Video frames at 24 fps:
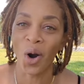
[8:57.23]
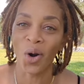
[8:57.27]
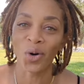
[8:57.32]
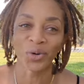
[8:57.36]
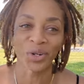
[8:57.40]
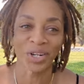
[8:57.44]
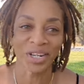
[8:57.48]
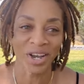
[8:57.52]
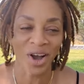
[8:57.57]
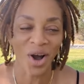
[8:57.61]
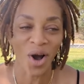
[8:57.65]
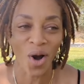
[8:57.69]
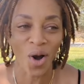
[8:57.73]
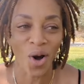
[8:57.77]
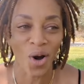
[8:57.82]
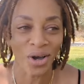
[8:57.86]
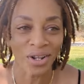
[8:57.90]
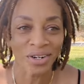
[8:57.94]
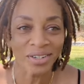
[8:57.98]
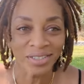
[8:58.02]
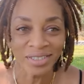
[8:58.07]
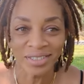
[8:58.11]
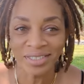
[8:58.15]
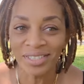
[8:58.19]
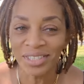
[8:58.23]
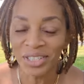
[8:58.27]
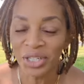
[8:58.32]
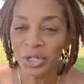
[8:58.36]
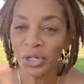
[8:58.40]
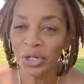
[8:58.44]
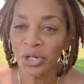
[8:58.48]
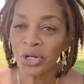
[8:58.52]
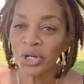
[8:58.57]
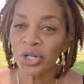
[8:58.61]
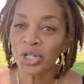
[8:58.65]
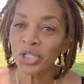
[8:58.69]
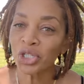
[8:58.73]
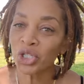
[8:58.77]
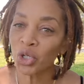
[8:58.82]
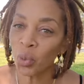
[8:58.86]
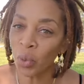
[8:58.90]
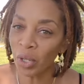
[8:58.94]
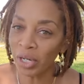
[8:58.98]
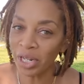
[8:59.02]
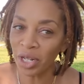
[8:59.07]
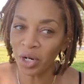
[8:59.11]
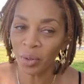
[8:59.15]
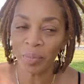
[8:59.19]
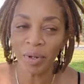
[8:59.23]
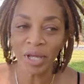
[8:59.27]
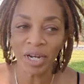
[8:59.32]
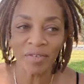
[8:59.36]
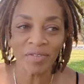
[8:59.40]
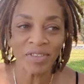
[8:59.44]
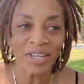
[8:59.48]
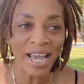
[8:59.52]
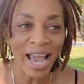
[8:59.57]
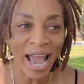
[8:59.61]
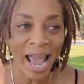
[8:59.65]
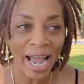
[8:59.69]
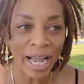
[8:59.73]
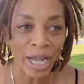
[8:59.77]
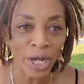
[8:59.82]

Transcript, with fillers: holding on to a little bit of the